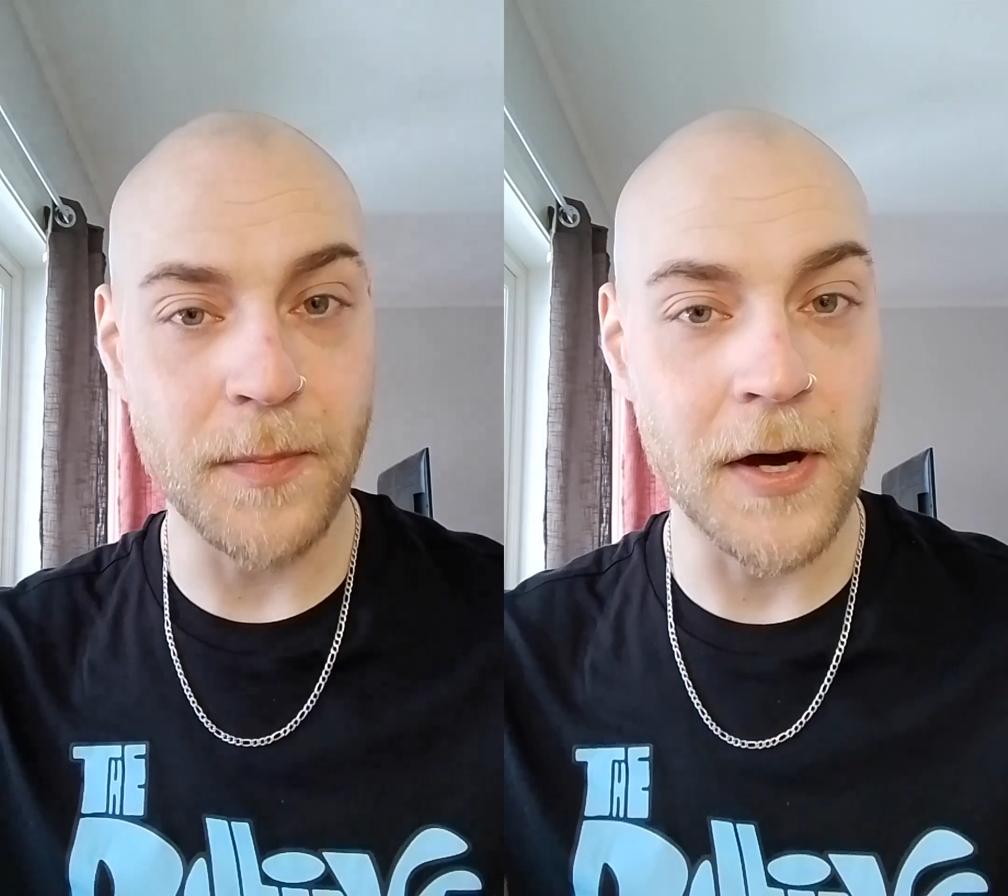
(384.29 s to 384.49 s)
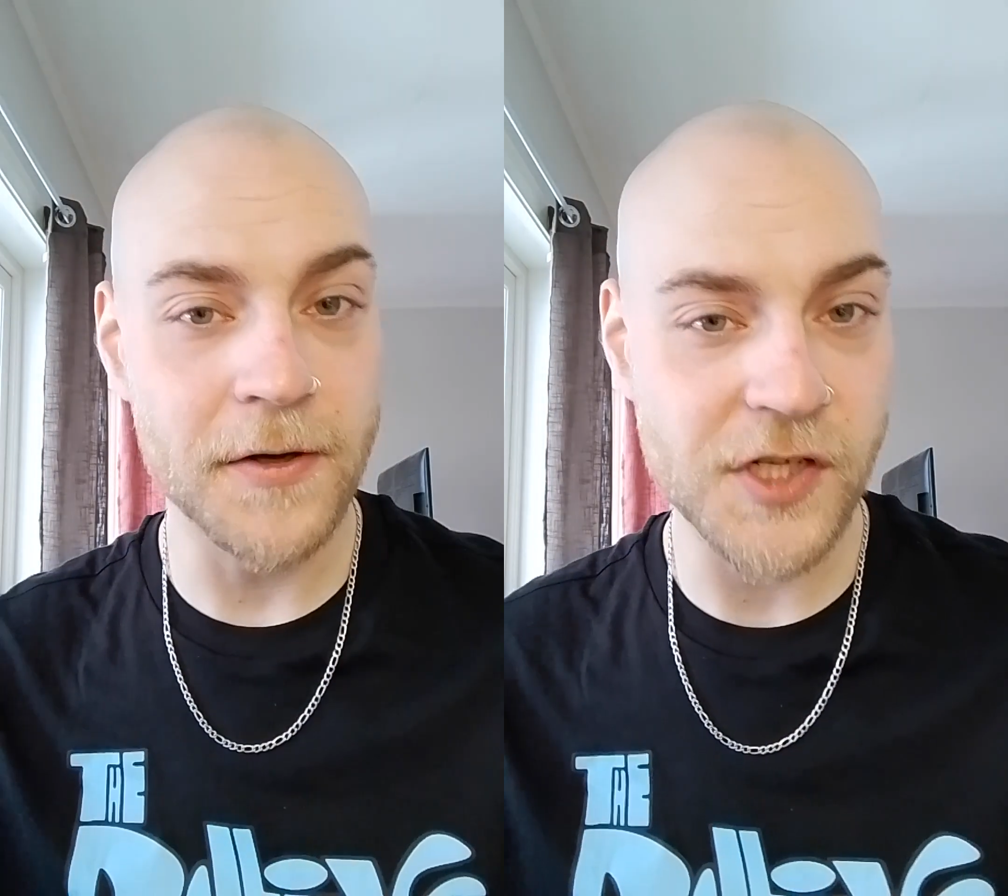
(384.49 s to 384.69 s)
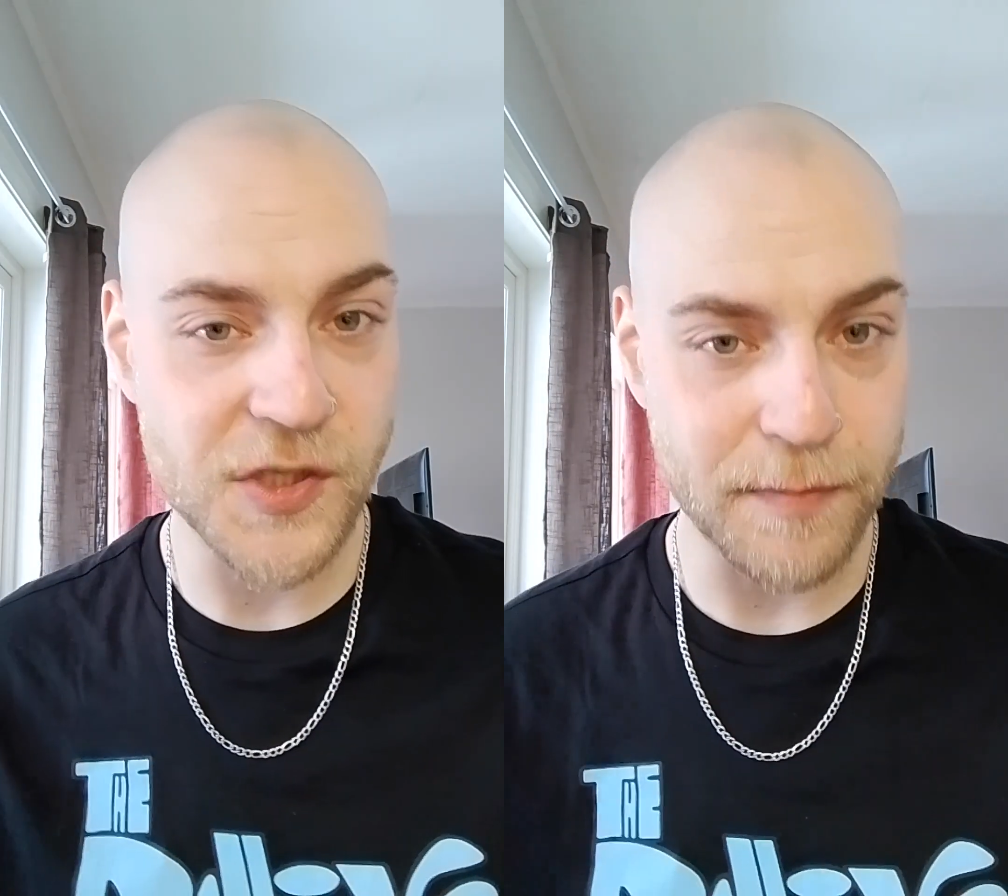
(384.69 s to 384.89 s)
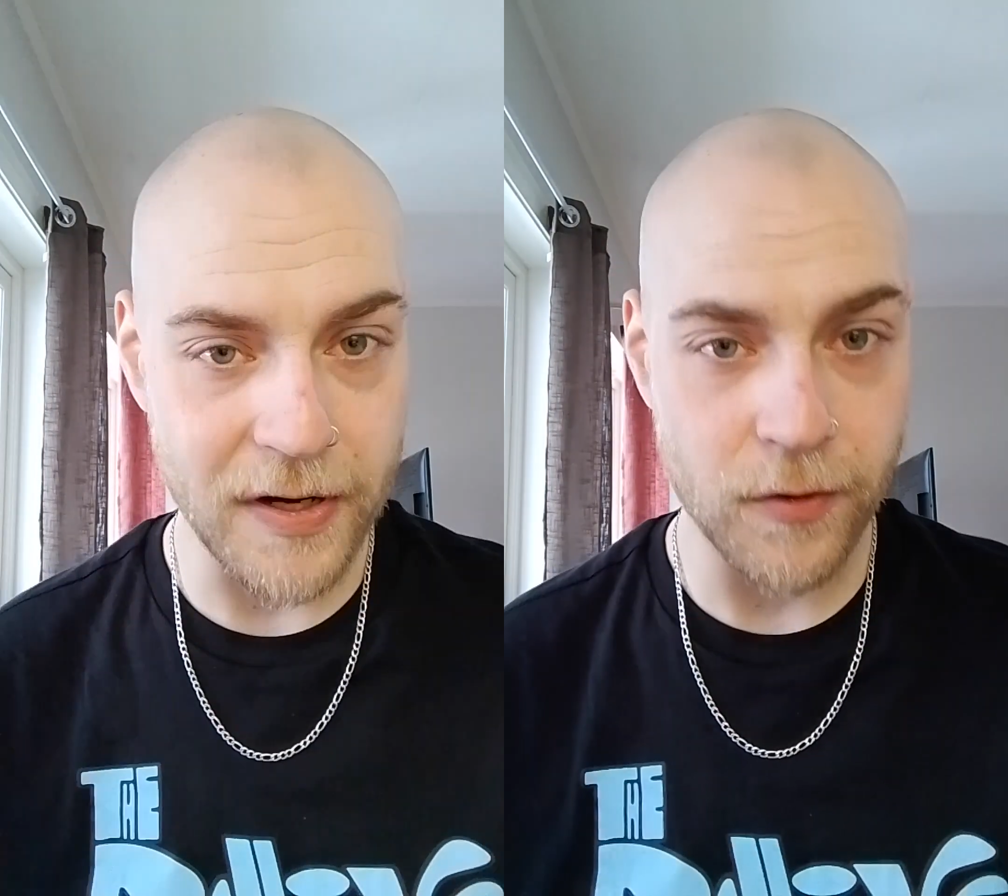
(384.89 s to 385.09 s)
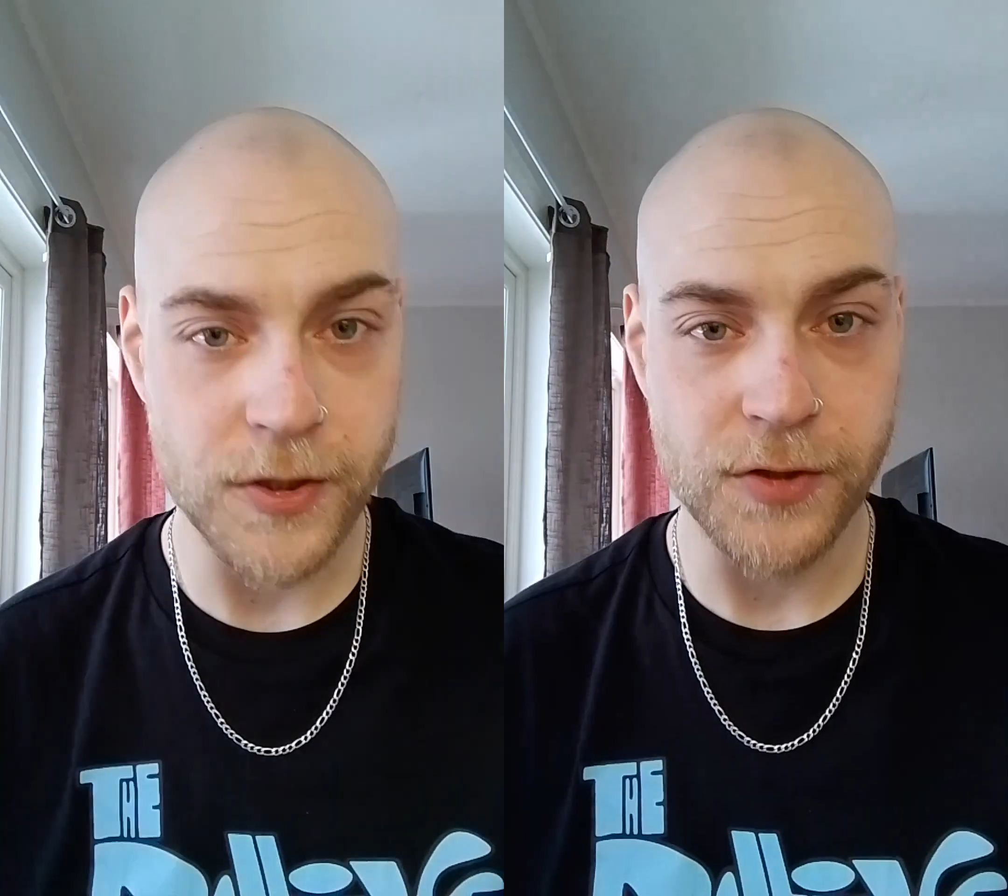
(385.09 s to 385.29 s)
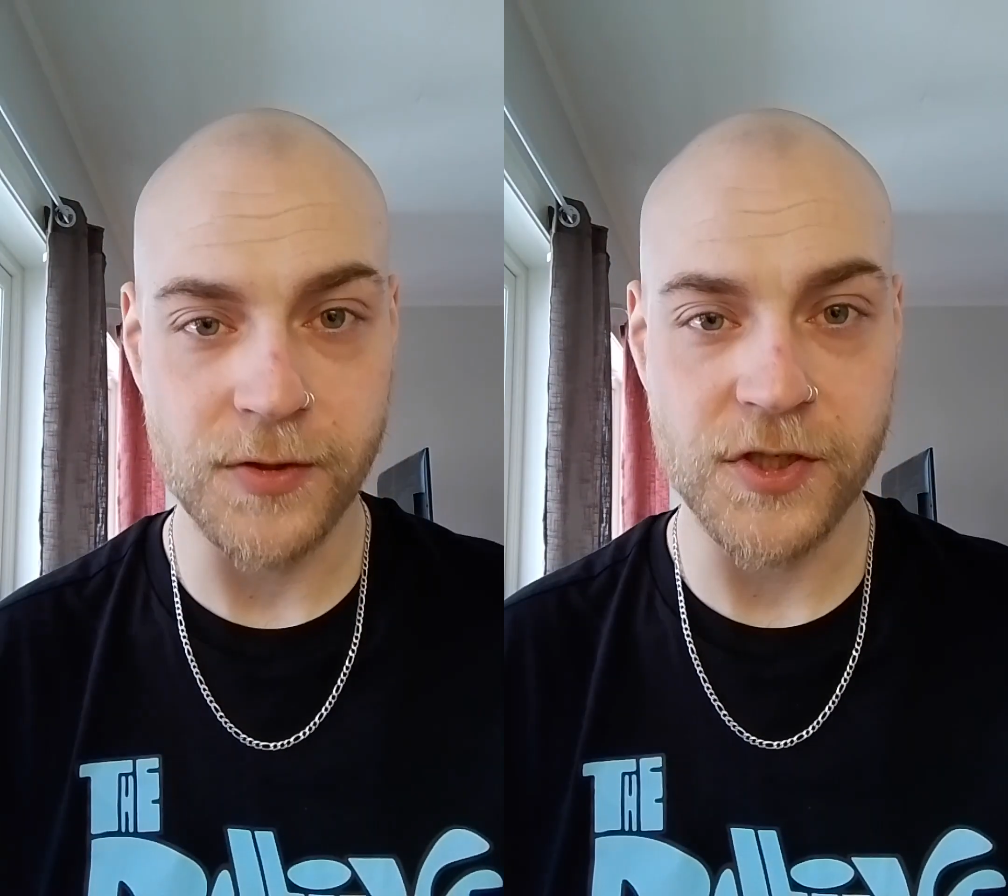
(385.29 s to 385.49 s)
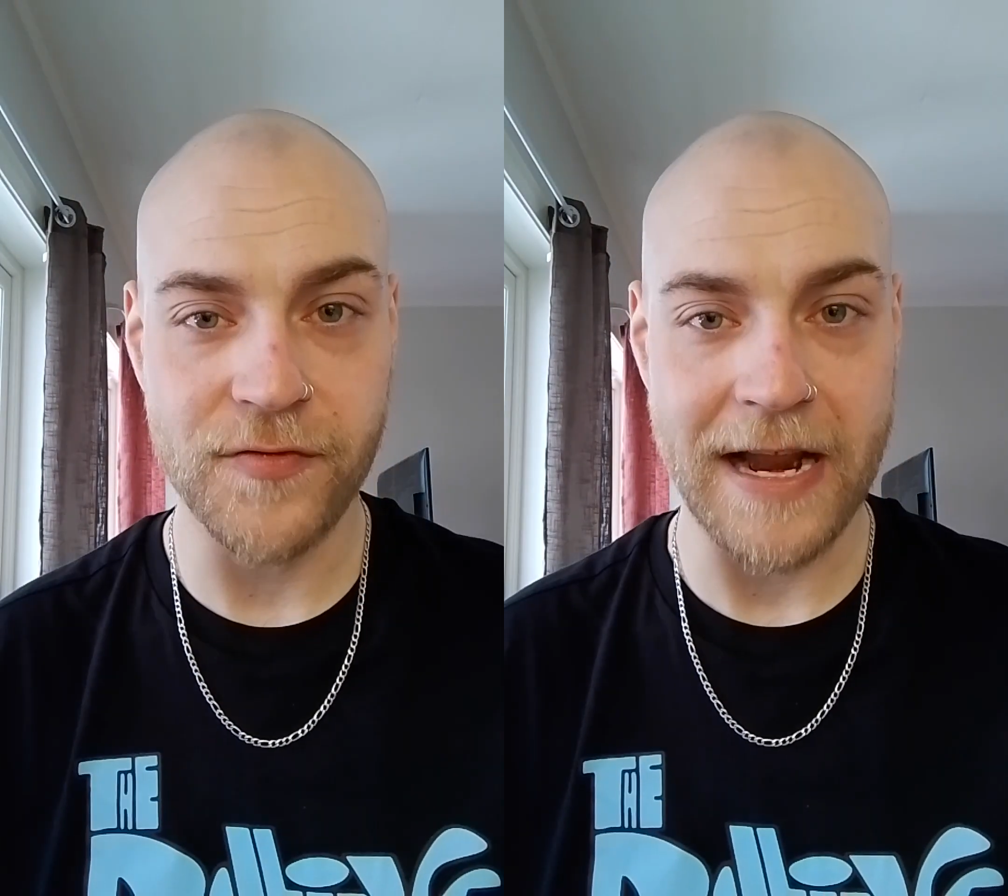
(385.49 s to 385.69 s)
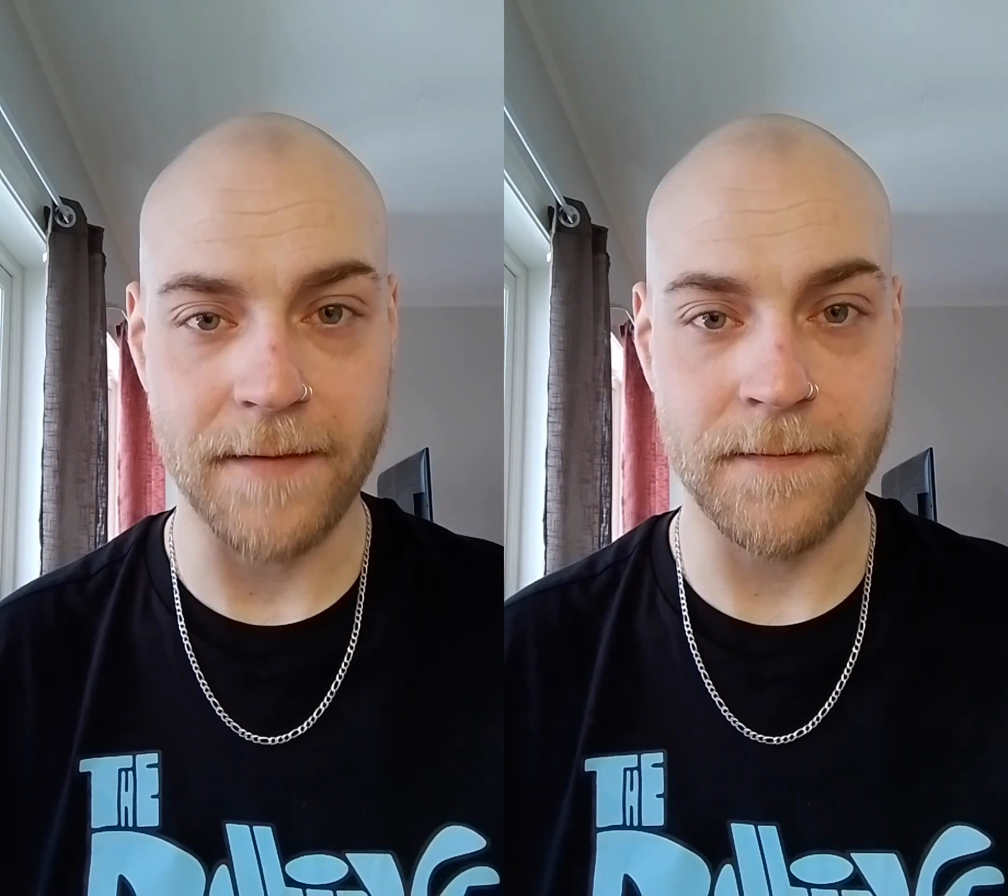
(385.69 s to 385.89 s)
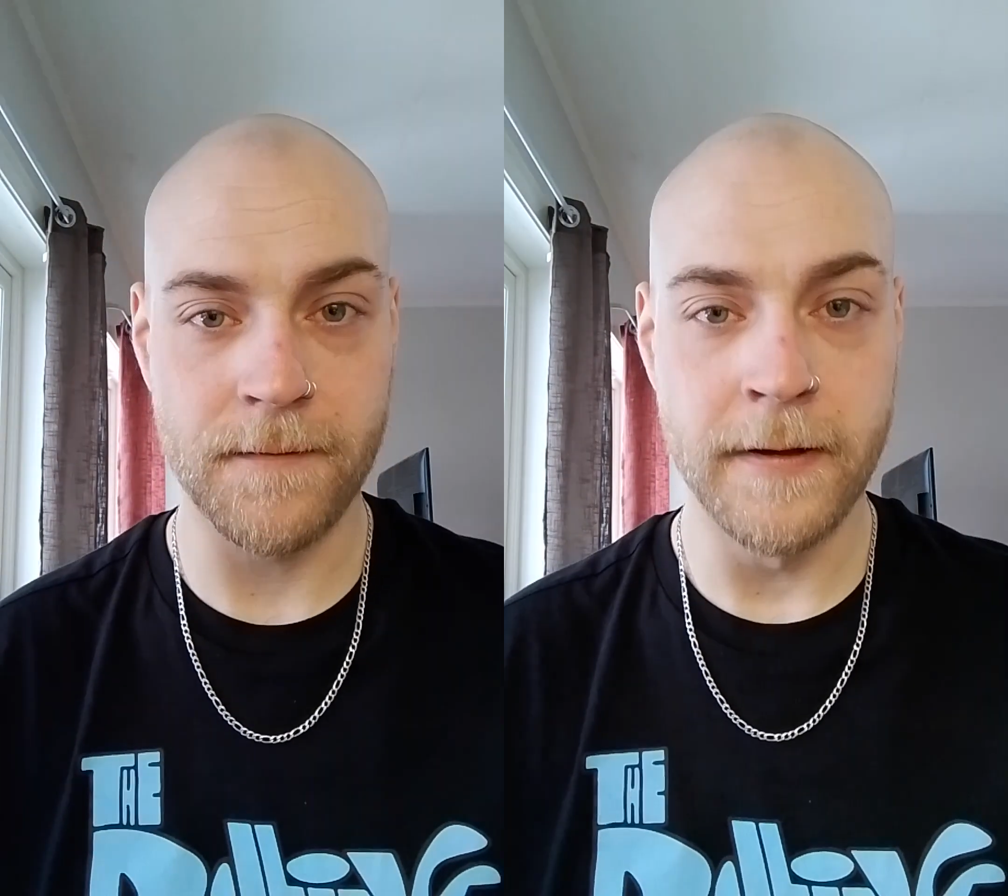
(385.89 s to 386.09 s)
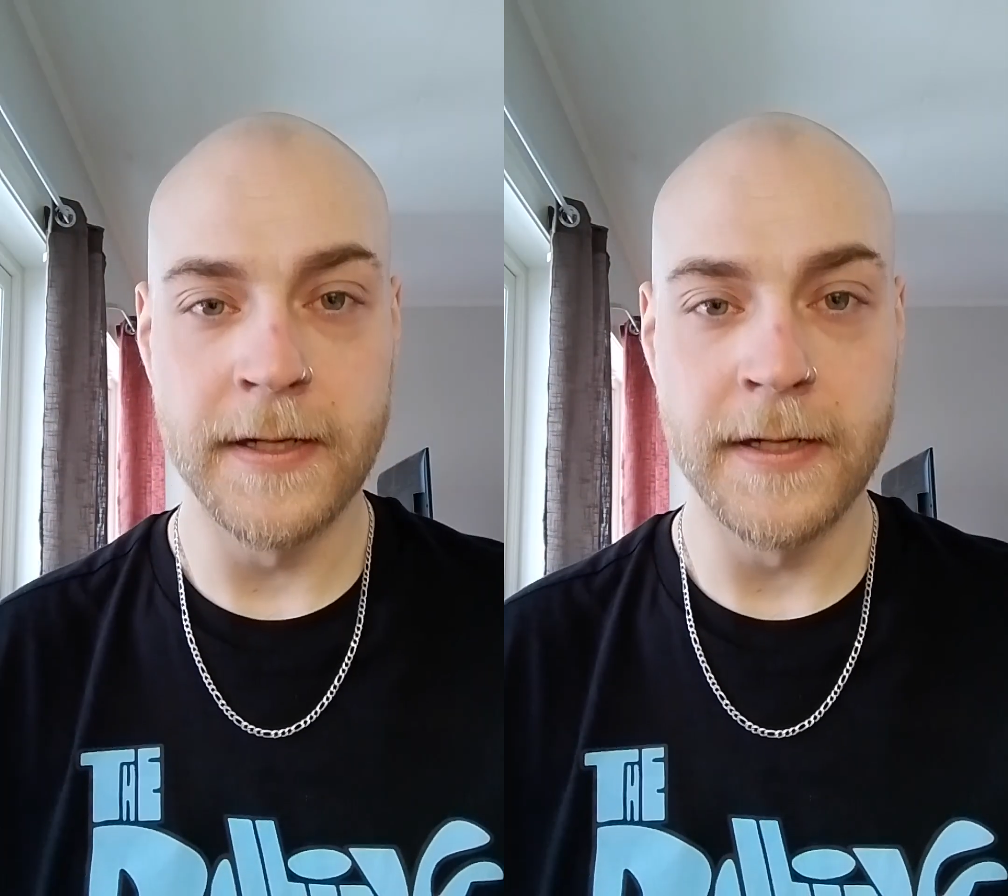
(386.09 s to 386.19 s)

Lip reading: upon spiritual strength.